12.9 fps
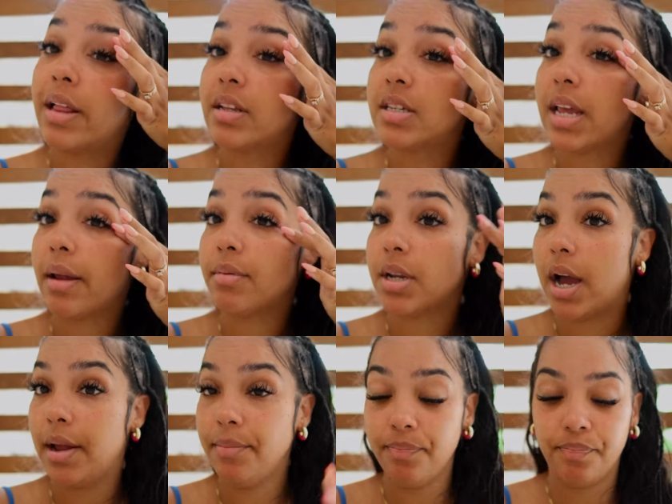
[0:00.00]
at the same
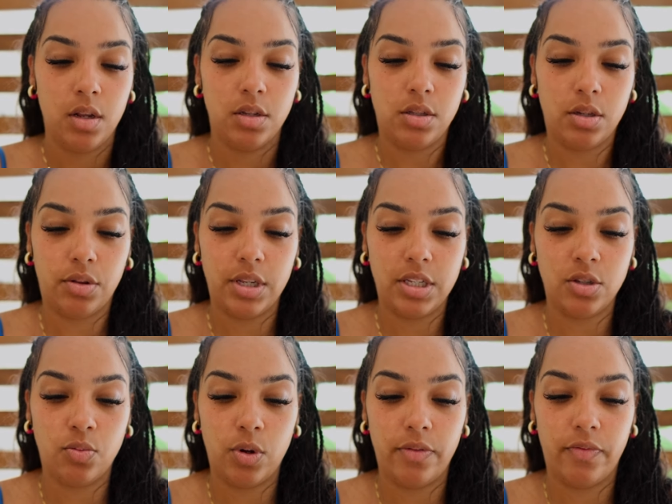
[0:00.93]
time. So this
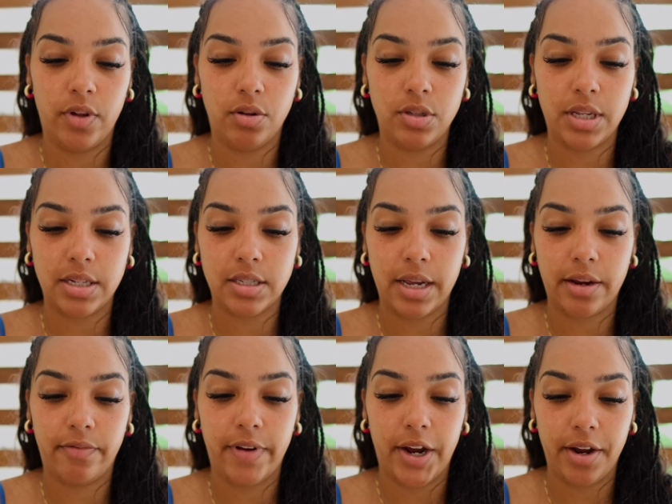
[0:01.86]
is one of those that's
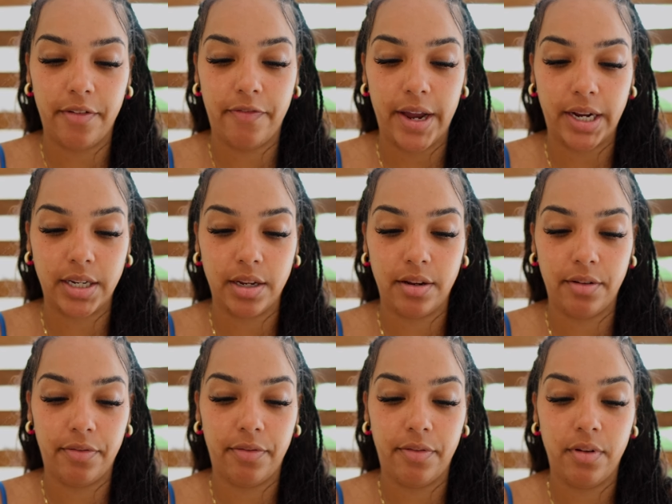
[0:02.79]
like very
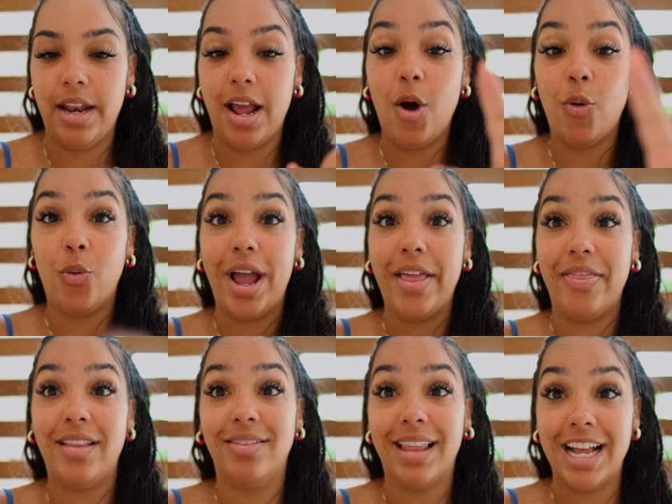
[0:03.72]
effective. And oh, and
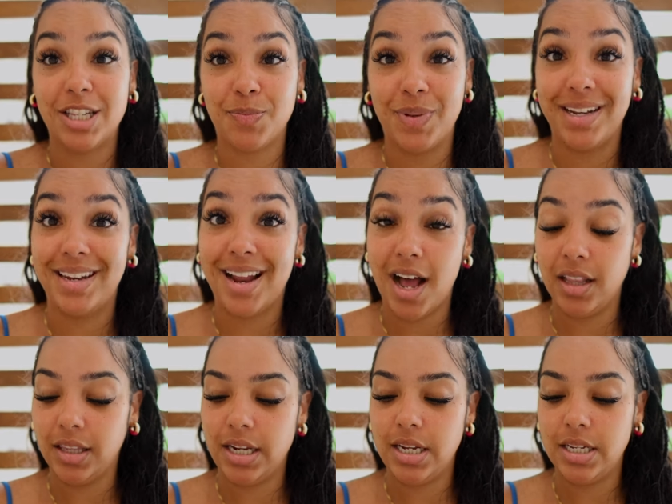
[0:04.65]
then last but
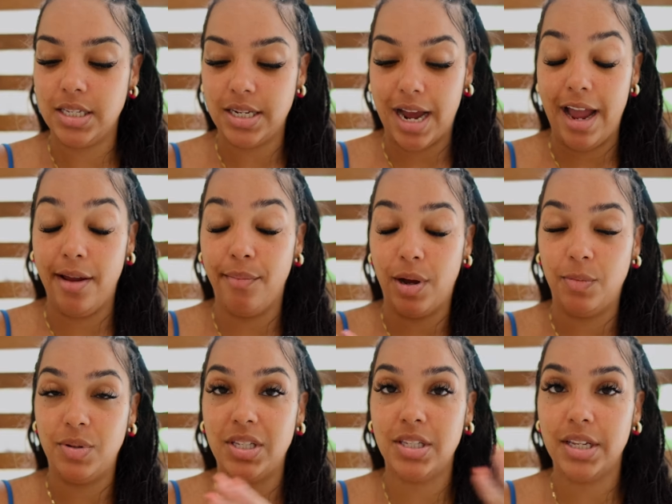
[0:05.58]
not least, I'm
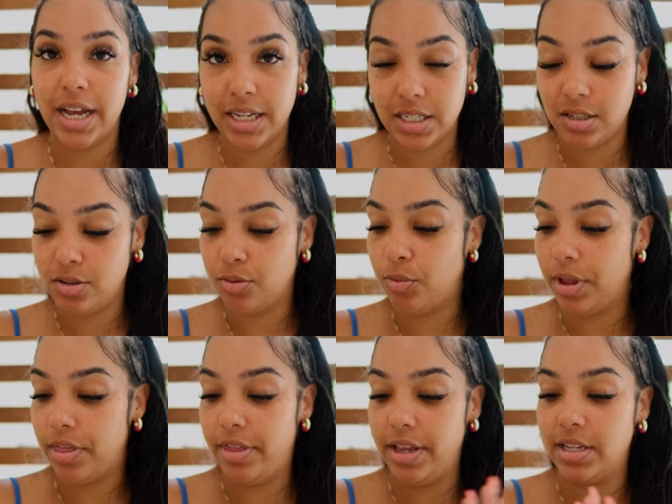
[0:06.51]
obsessed
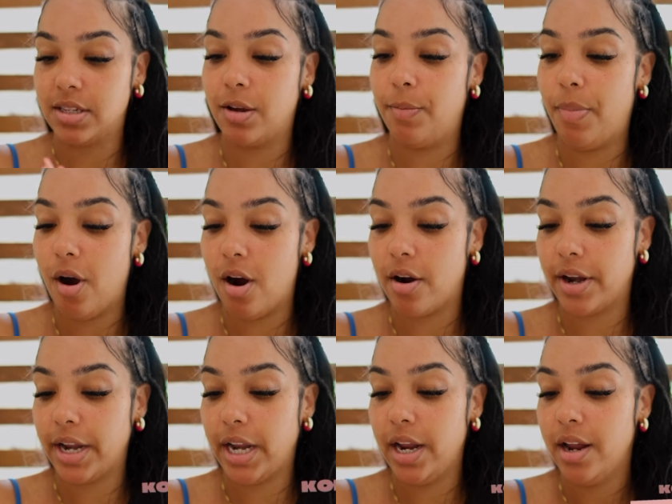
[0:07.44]
with this
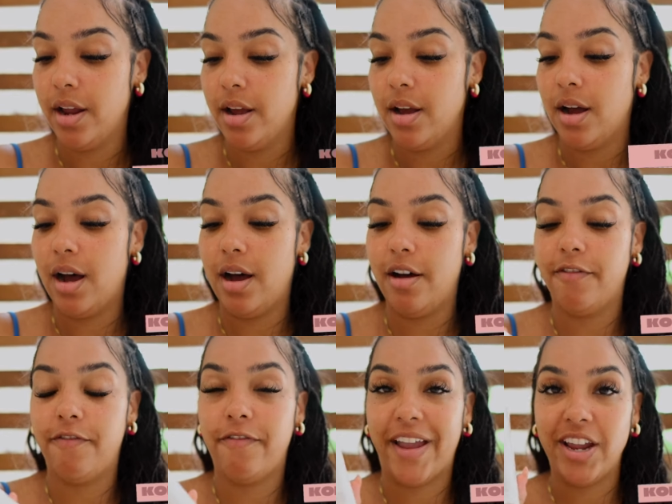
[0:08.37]
Kopari uh,
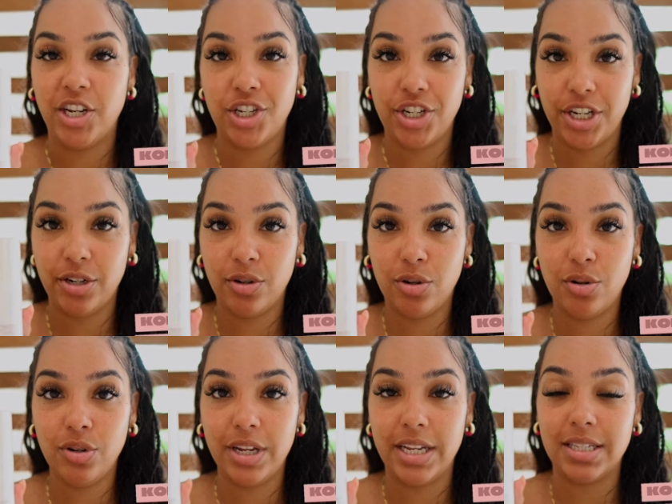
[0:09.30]
face
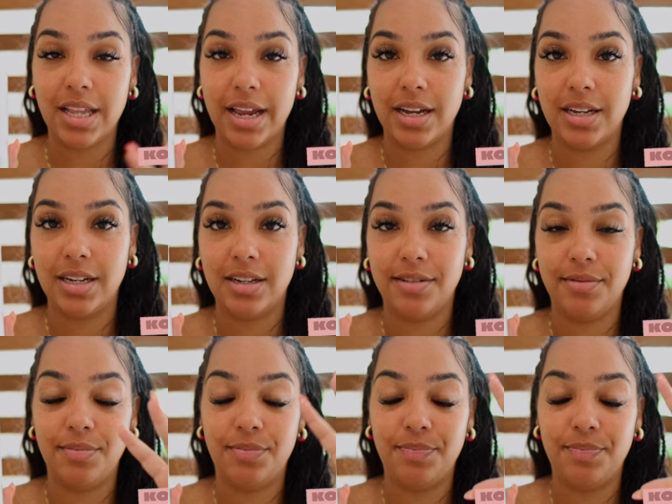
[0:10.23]
shield. It's like a